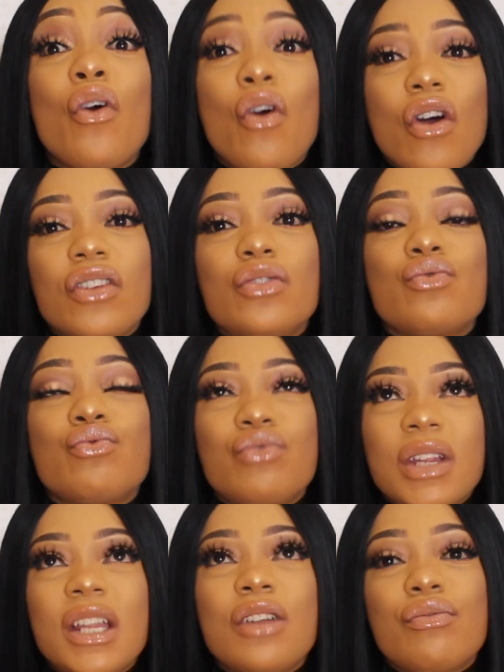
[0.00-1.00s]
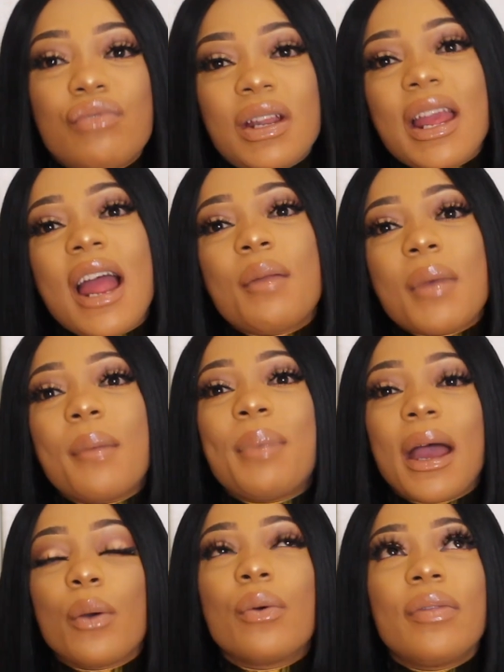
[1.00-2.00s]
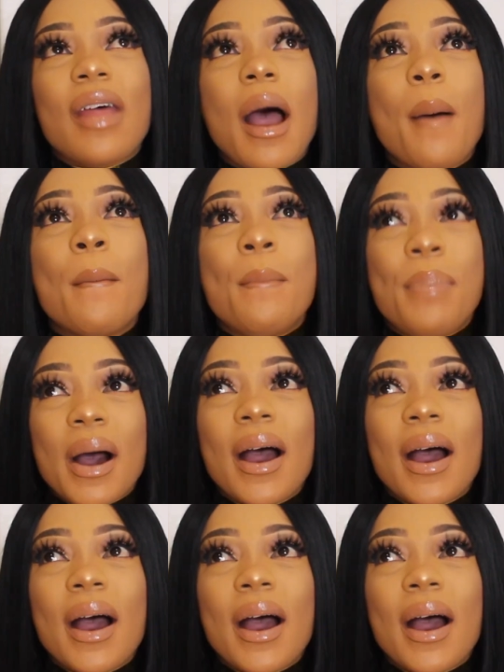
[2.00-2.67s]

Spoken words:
God really, really had my back with that.